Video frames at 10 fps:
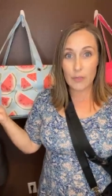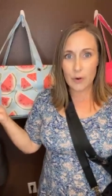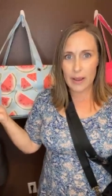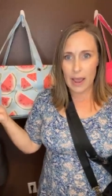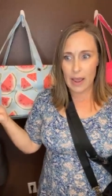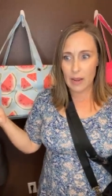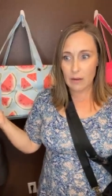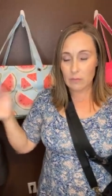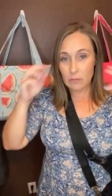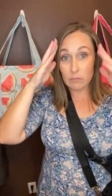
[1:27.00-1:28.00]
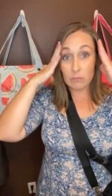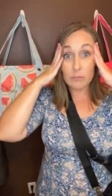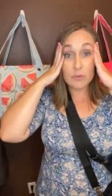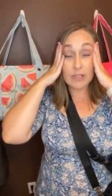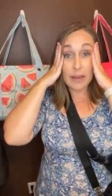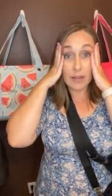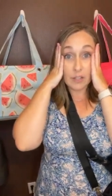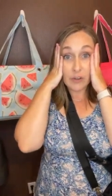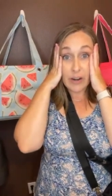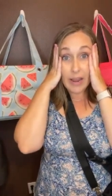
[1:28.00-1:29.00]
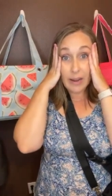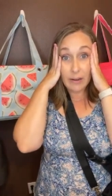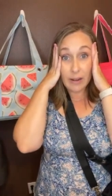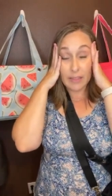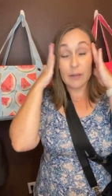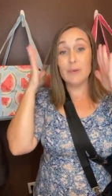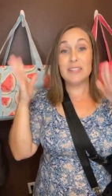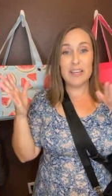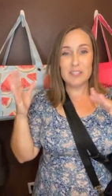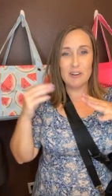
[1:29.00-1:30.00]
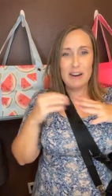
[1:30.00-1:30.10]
the other day, was that yesterday? I think it was